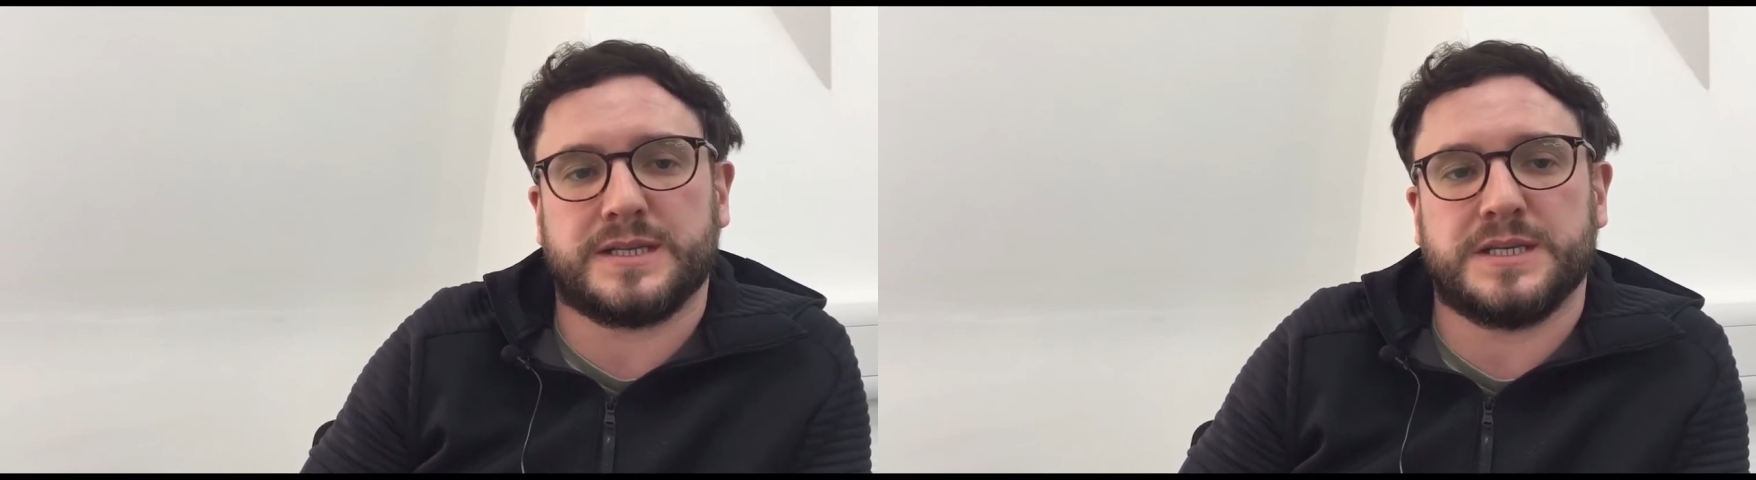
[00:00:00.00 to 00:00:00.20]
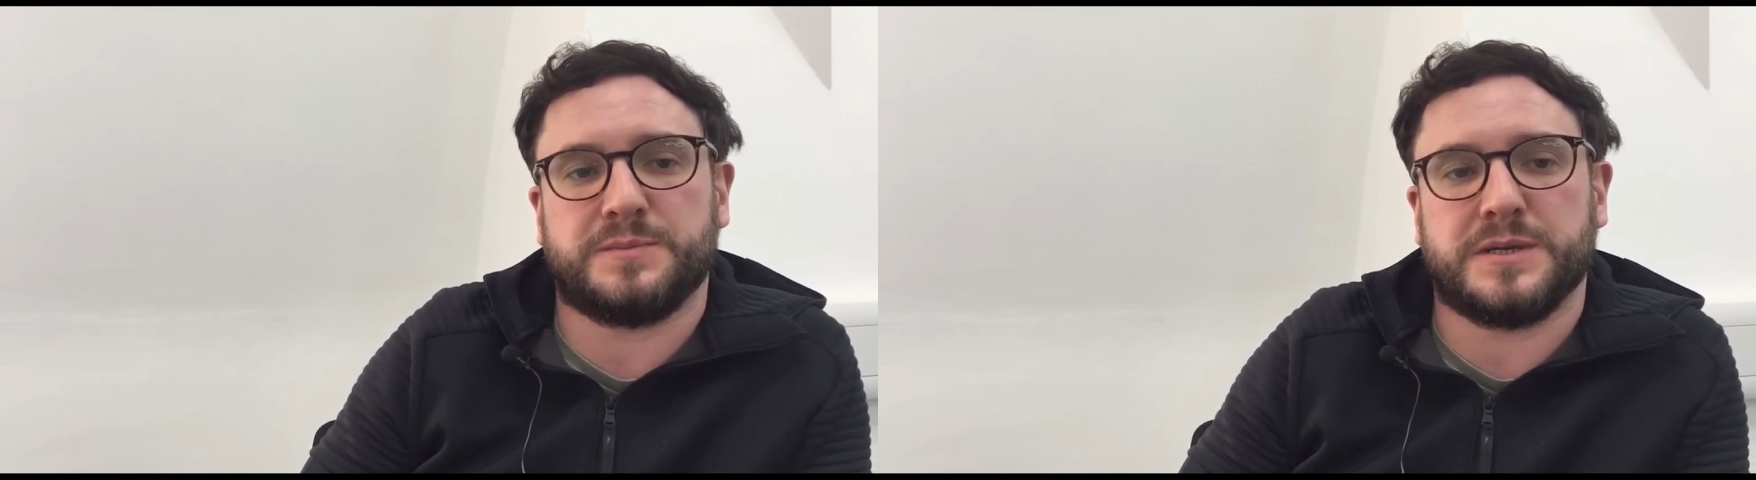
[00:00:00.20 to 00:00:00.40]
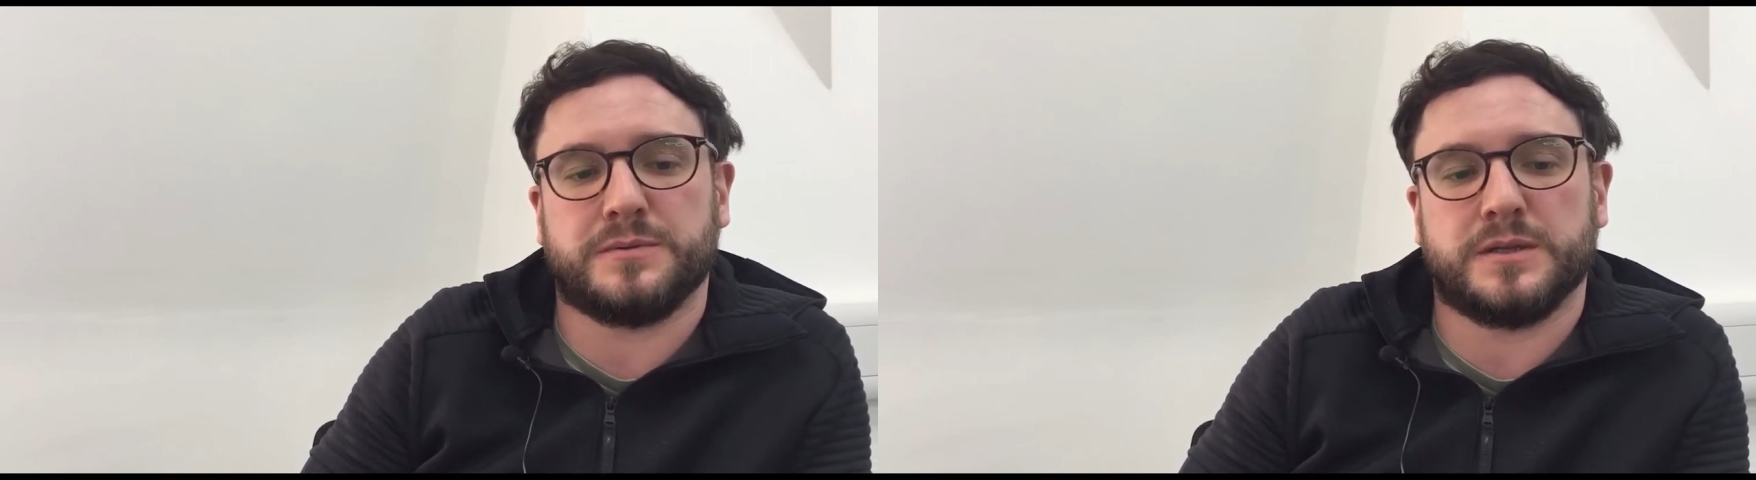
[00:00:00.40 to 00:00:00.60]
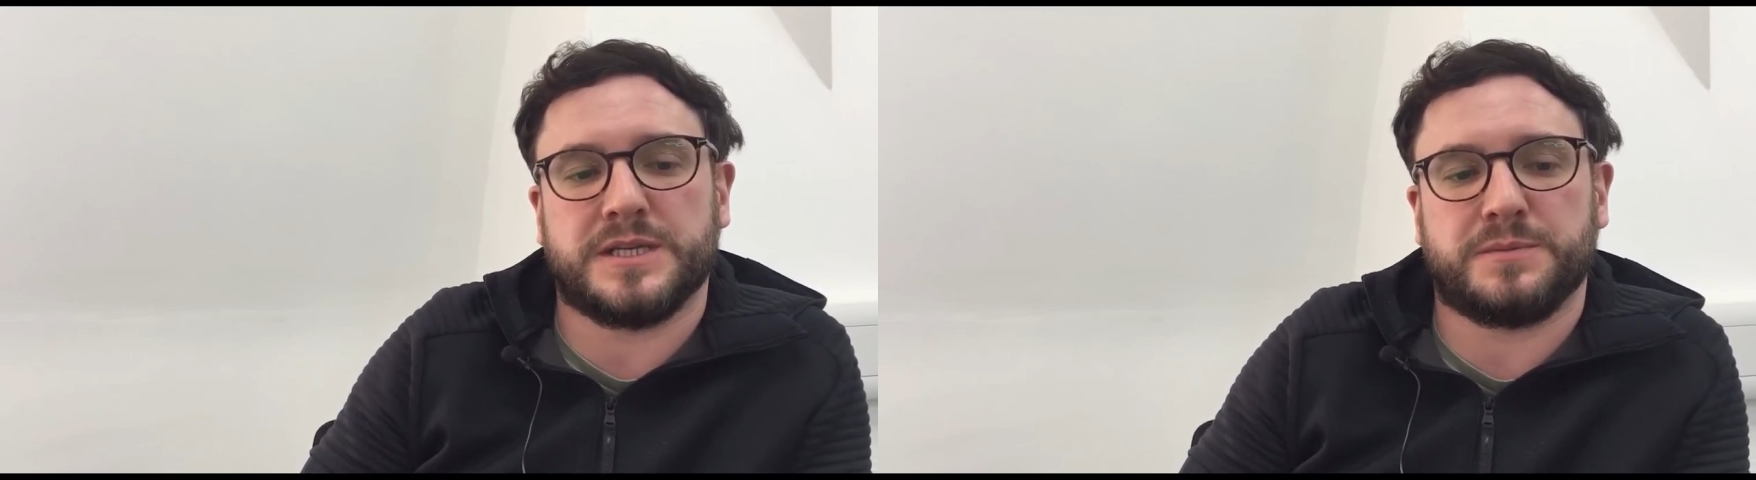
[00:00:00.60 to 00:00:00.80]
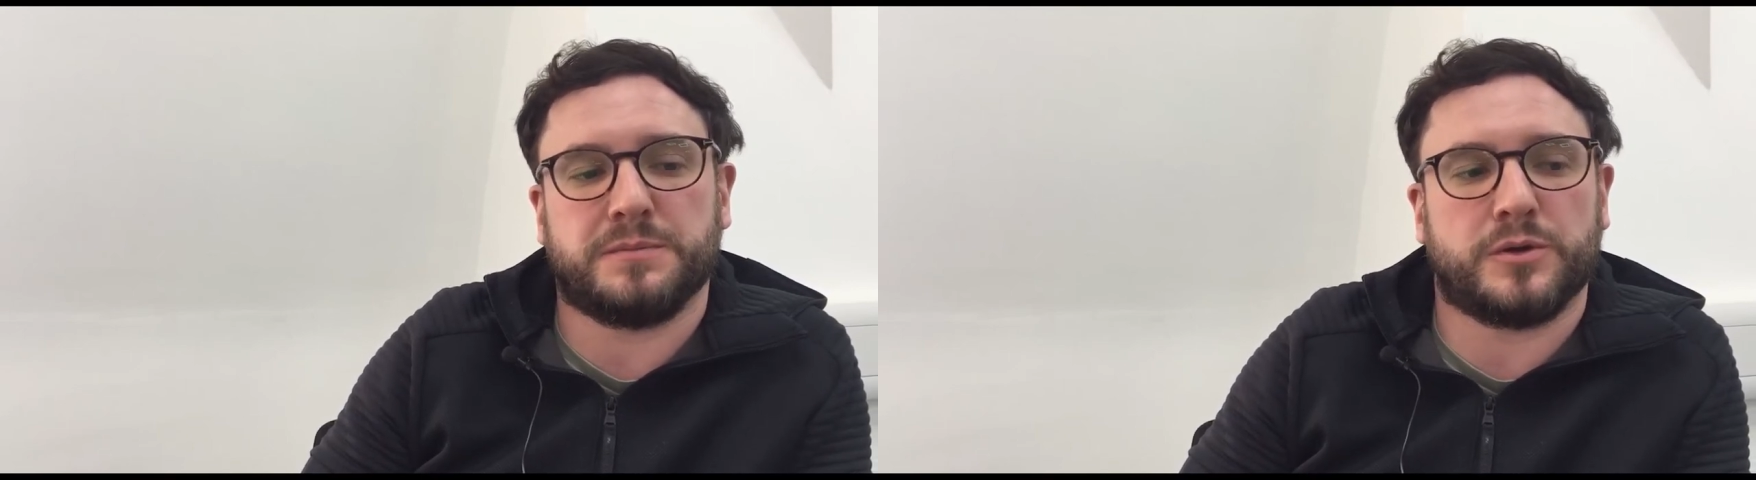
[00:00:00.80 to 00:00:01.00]
these people
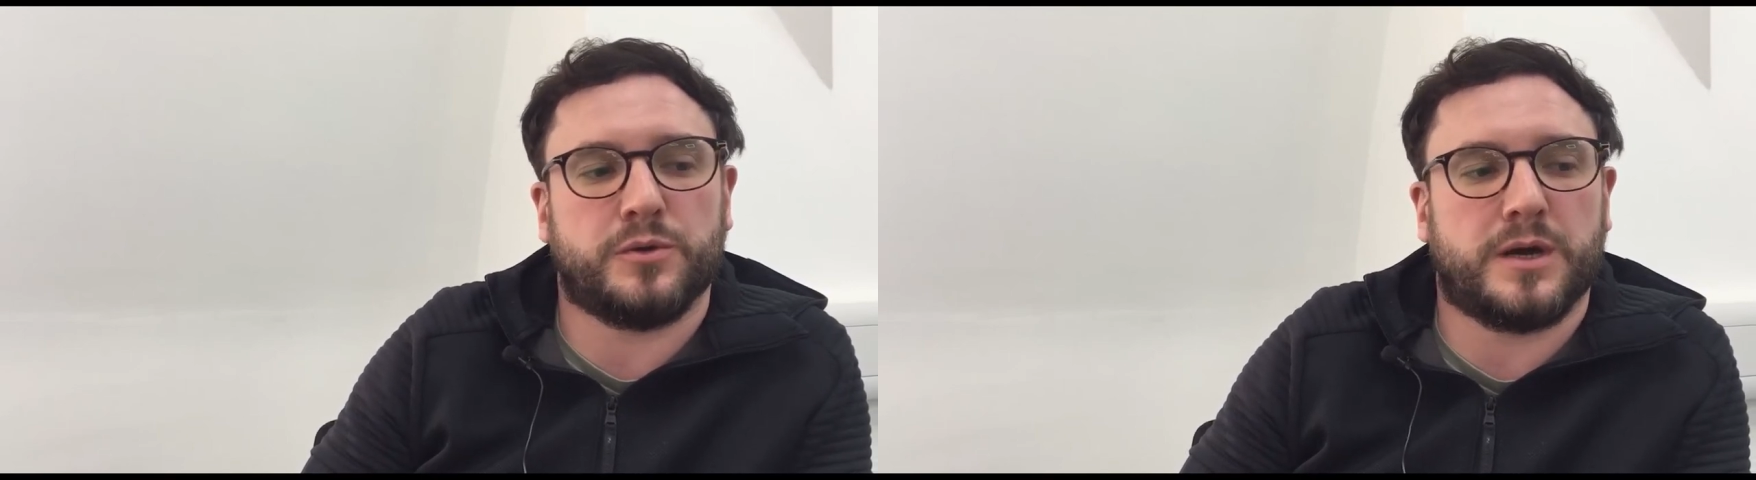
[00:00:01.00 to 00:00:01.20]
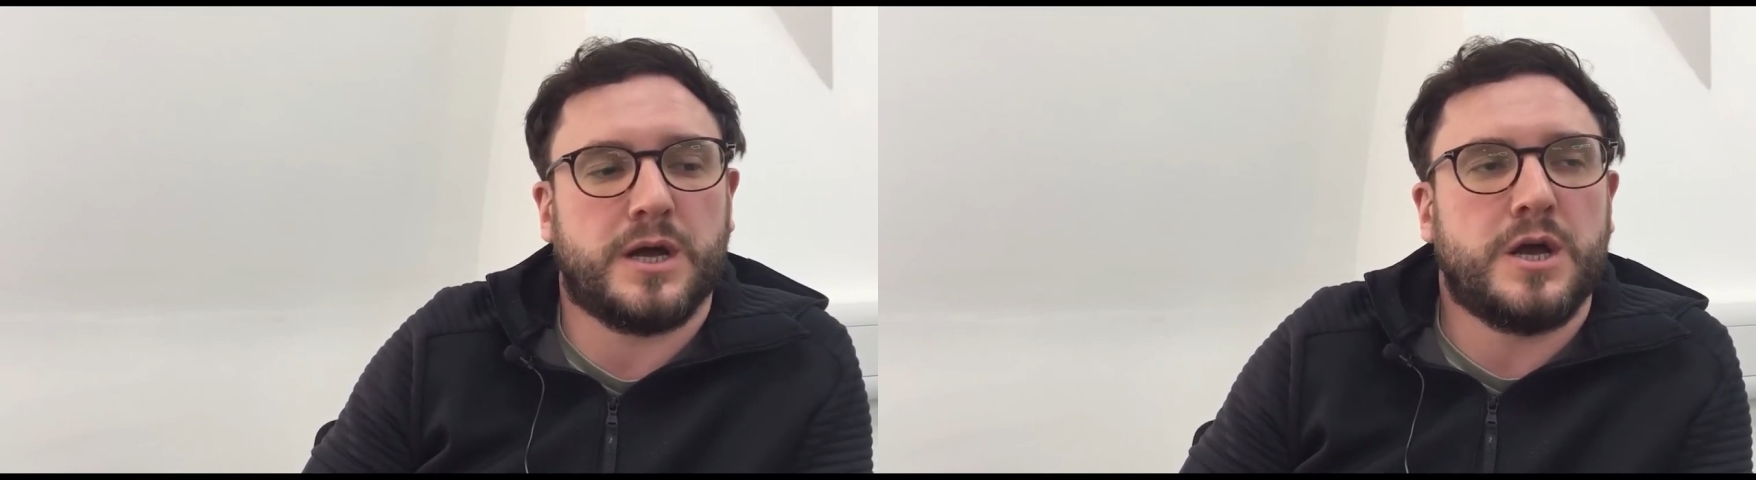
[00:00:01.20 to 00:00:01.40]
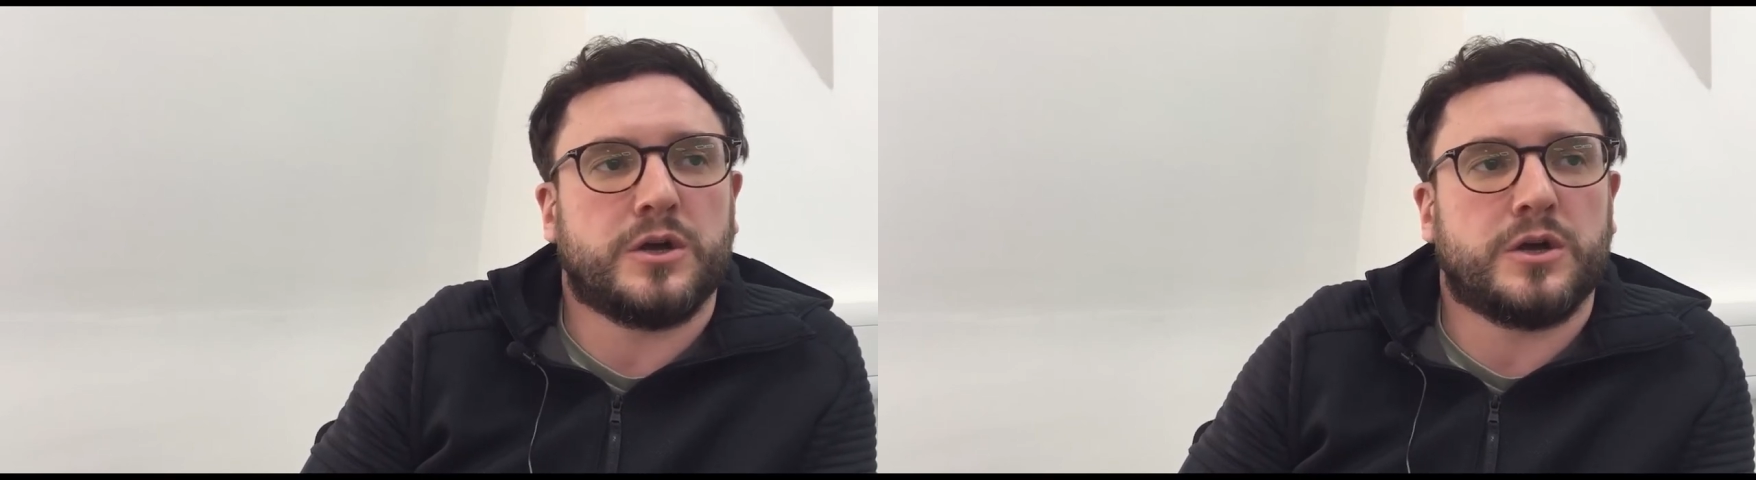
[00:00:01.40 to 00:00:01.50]
who are